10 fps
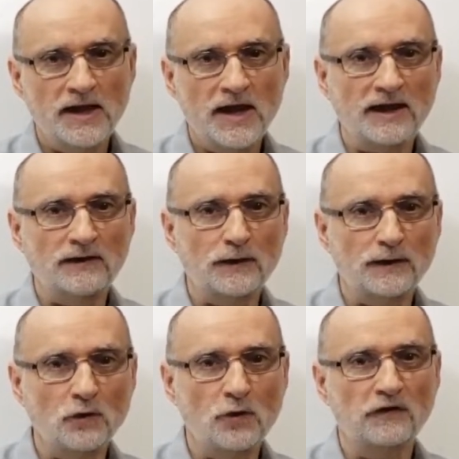and the
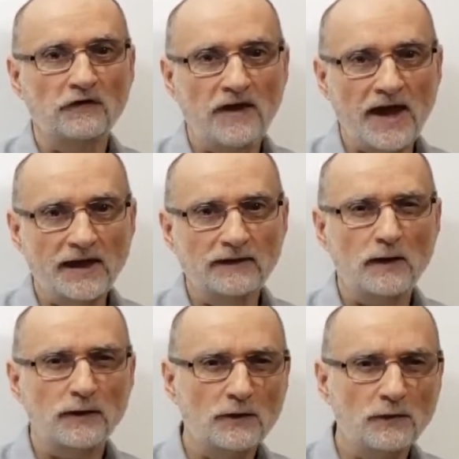stored fat
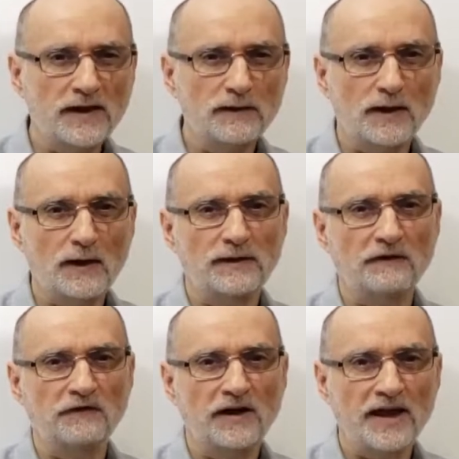squeezes the
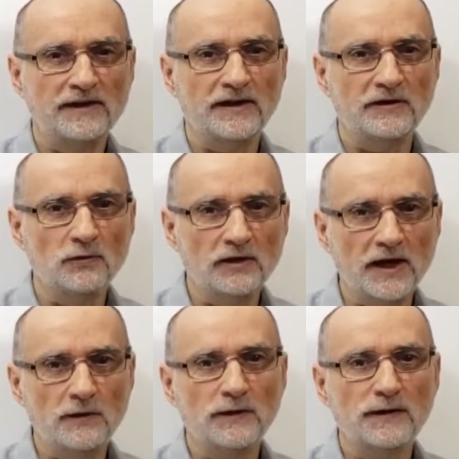flattened
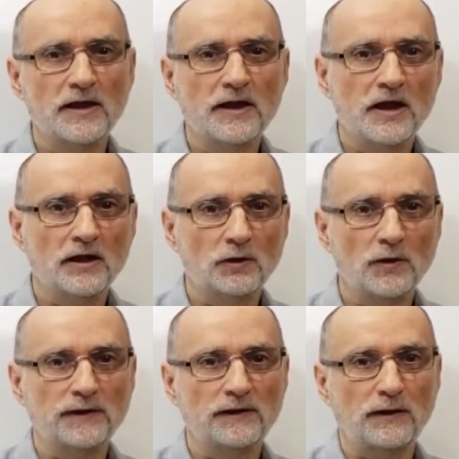nucleus
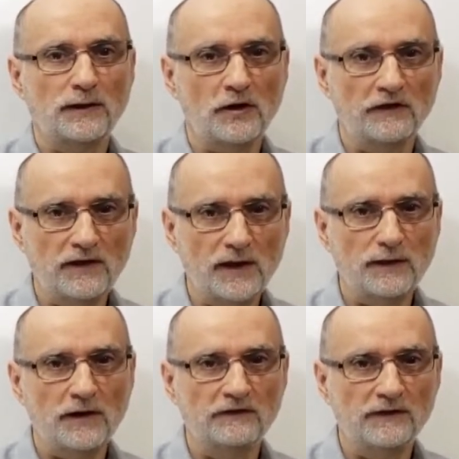close to the surface
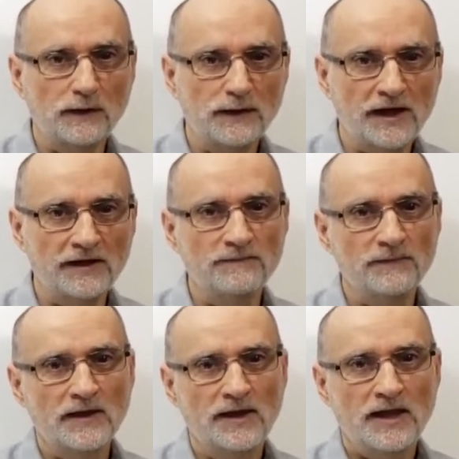of the cell.
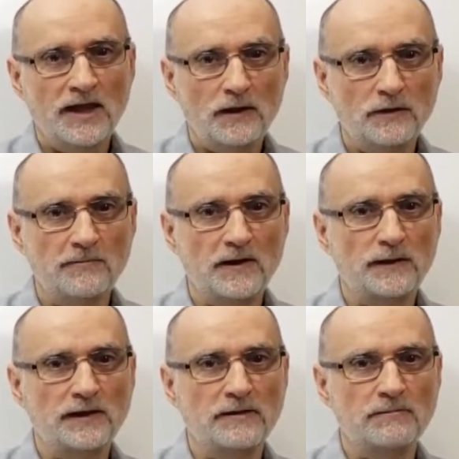As
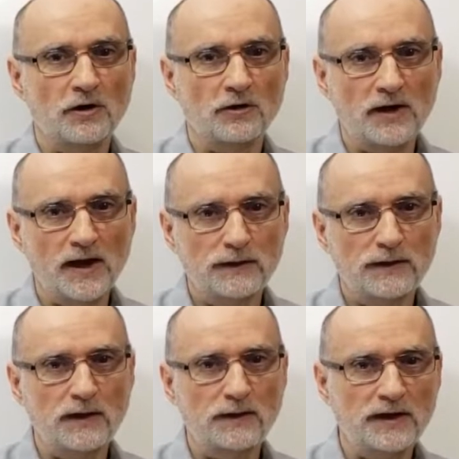obesity
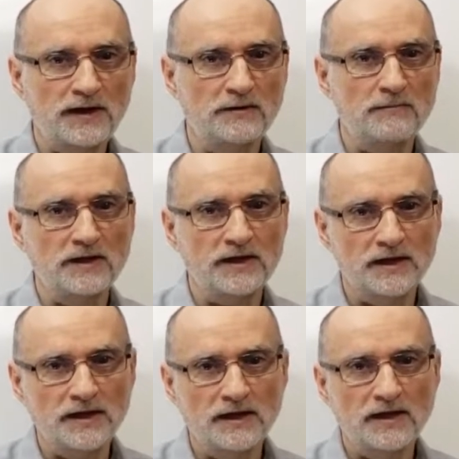progresses, in the
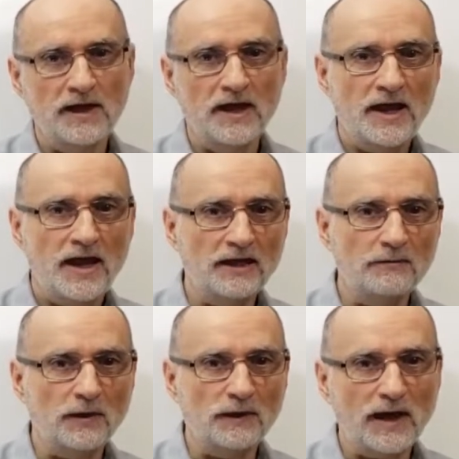beginning,
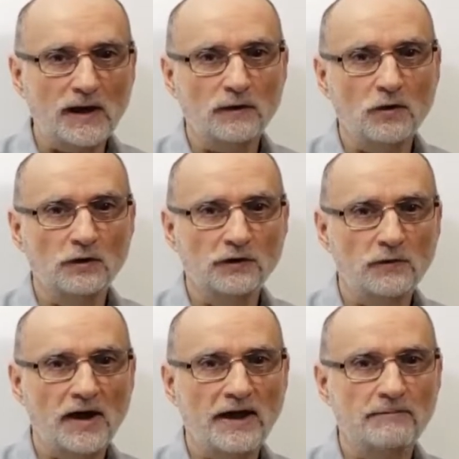adipocytes go through
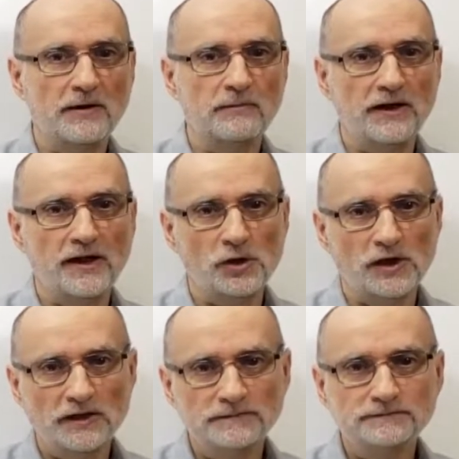
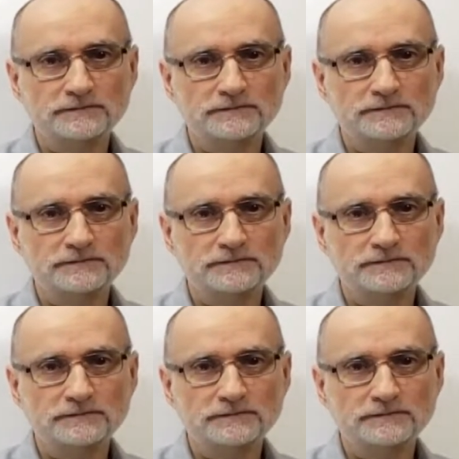hyperplasia